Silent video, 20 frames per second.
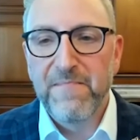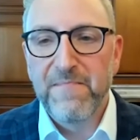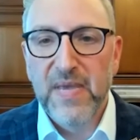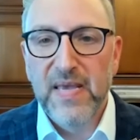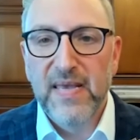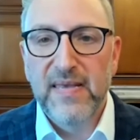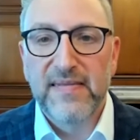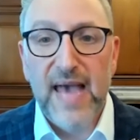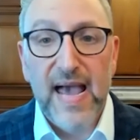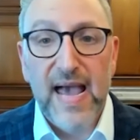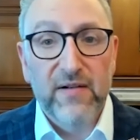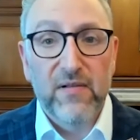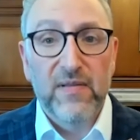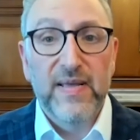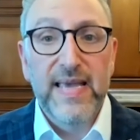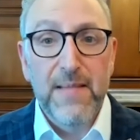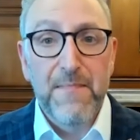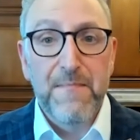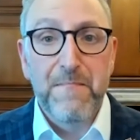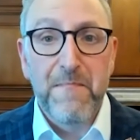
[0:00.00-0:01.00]
is
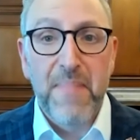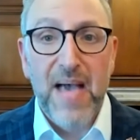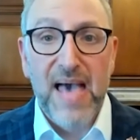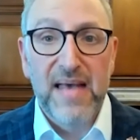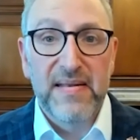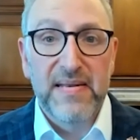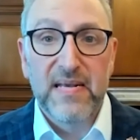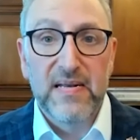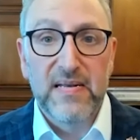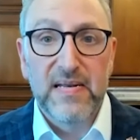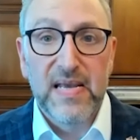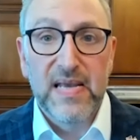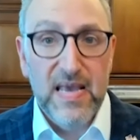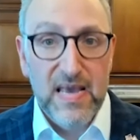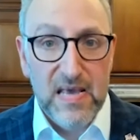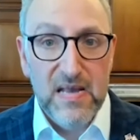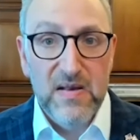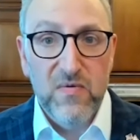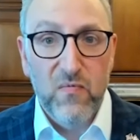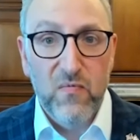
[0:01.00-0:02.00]
actually embedded
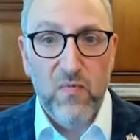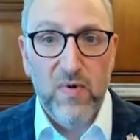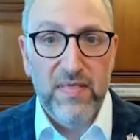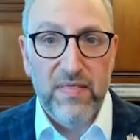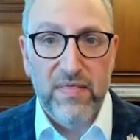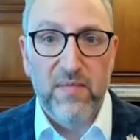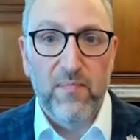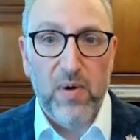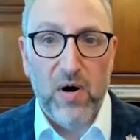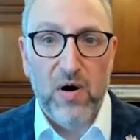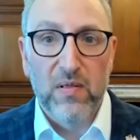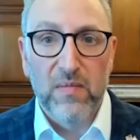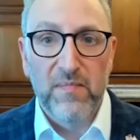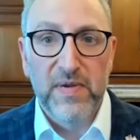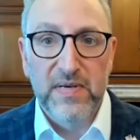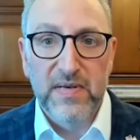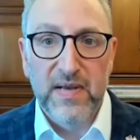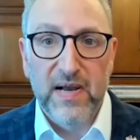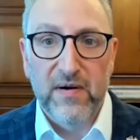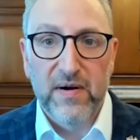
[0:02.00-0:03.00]
in with the
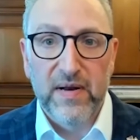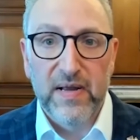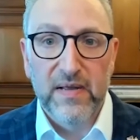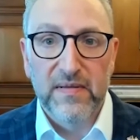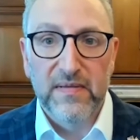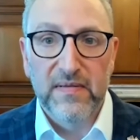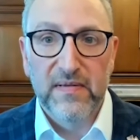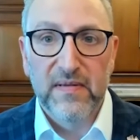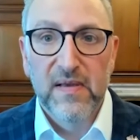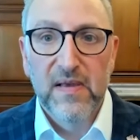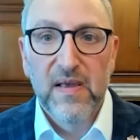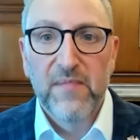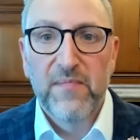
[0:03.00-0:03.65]
parliamentarians,